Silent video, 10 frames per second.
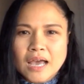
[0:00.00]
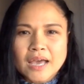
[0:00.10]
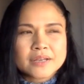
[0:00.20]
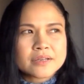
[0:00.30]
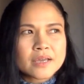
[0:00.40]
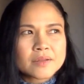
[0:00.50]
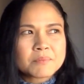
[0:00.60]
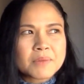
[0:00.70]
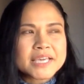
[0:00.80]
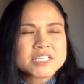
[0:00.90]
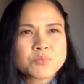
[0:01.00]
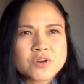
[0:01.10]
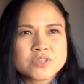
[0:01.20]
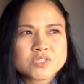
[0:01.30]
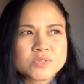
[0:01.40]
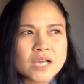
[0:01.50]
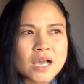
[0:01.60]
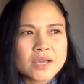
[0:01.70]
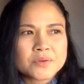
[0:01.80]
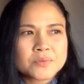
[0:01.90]
And and my experience was
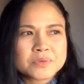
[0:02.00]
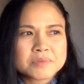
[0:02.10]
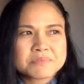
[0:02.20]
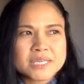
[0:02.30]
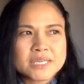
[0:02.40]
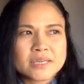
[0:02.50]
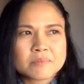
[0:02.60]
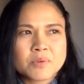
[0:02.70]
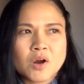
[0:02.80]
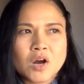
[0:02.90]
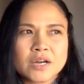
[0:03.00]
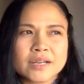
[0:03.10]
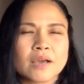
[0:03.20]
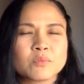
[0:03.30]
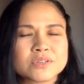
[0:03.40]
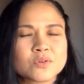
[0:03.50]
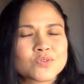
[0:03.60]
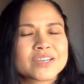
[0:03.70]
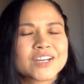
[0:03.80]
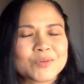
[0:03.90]
I would be at a park and I would
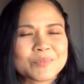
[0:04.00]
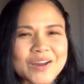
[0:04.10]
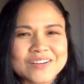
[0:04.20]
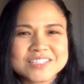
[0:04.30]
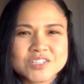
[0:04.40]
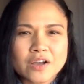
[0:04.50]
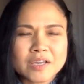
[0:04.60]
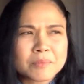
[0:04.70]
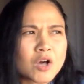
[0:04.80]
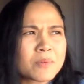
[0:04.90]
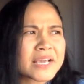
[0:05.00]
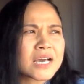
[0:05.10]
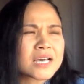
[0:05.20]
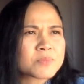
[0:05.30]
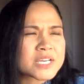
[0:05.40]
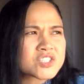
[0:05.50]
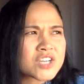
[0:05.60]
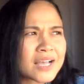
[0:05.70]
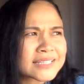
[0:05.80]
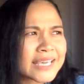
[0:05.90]
overhear parents talking about, oh my gosh, my
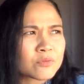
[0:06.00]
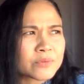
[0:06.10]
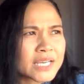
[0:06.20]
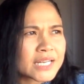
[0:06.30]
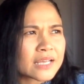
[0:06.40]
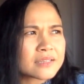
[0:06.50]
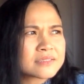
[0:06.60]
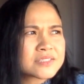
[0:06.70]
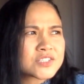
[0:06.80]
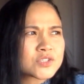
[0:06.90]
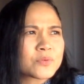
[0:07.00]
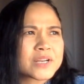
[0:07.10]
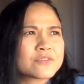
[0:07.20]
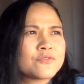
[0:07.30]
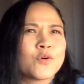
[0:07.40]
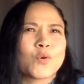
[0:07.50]
child can't read and she's already